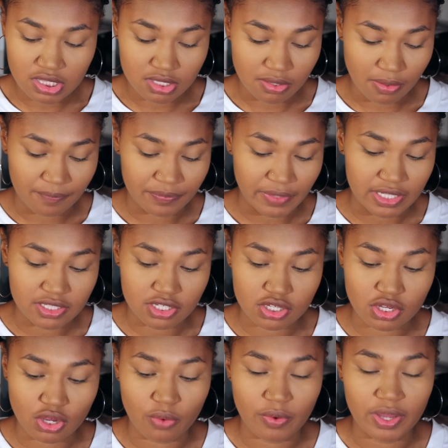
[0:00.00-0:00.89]
So I
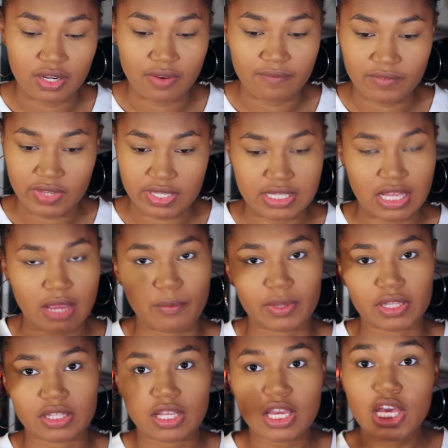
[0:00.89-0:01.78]
just go in and fix that
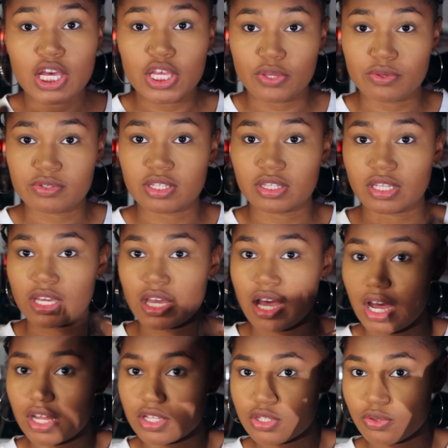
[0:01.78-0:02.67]
with using the
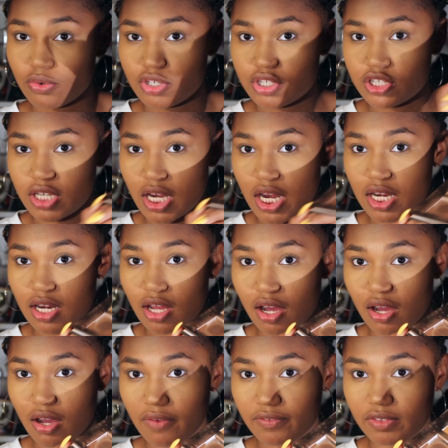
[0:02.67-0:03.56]
contour shade
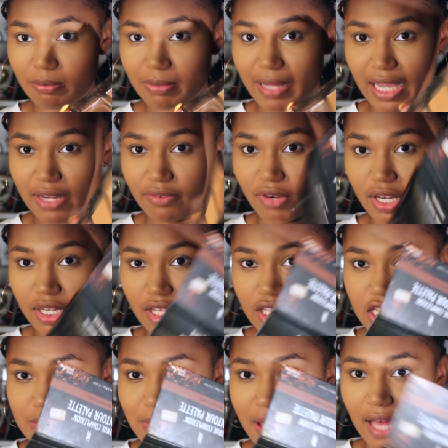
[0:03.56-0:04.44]
of the Black
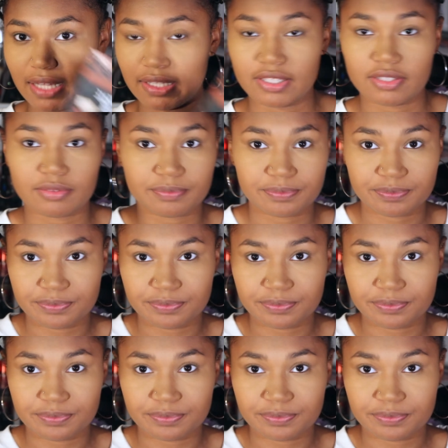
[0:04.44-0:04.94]
Radiance palette.